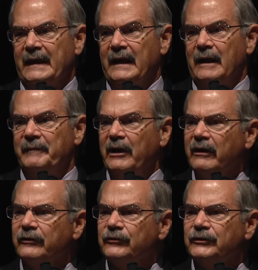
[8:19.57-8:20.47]

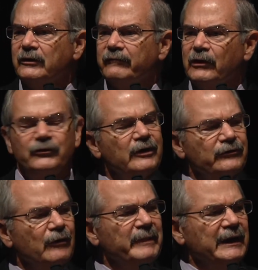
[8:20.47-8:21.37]
America's universities
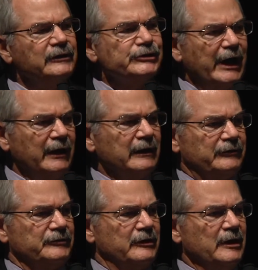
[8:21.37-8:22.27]
are being
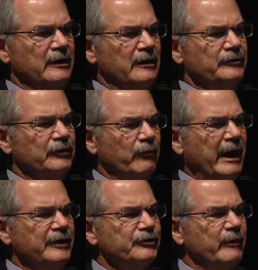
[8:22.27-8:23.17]
challenged to
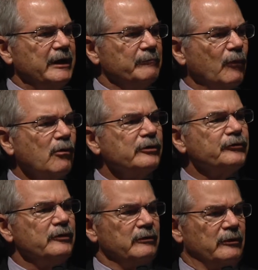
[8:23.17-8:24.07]
graduate more
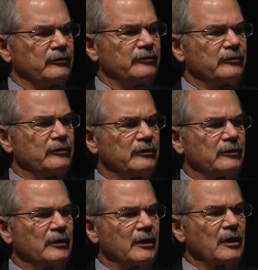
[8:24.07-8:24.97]
students
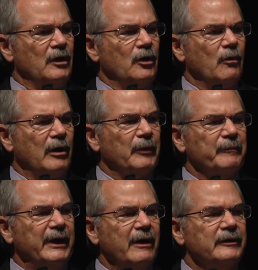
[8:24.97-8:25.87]
who are
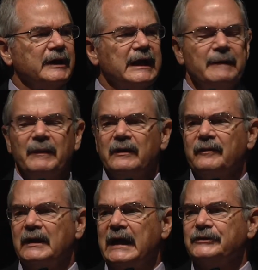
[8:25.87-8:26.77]
prepared to keep
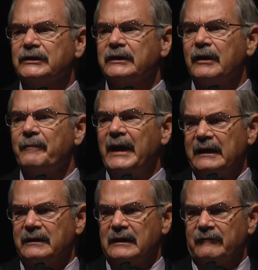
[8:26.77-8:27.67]
the nation
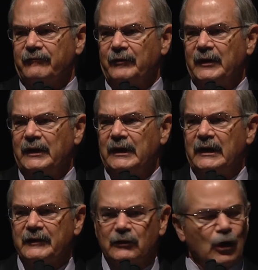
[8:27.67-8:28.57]
competitive
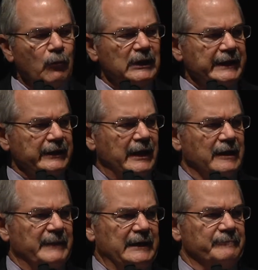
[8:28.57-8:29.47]
in the global
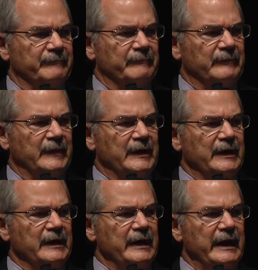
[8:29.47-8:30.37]
economy
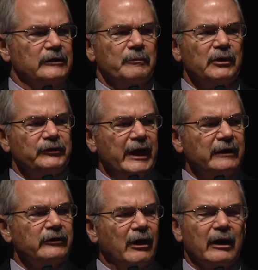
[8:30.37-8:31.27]
and to
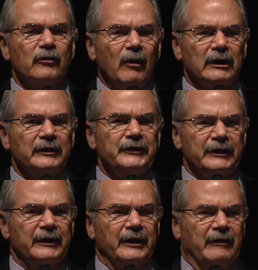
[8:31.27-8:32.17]
protect our
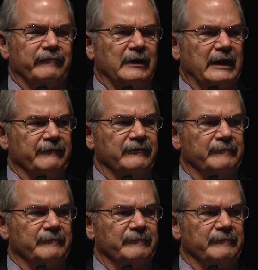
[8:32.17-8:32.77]
quality of life.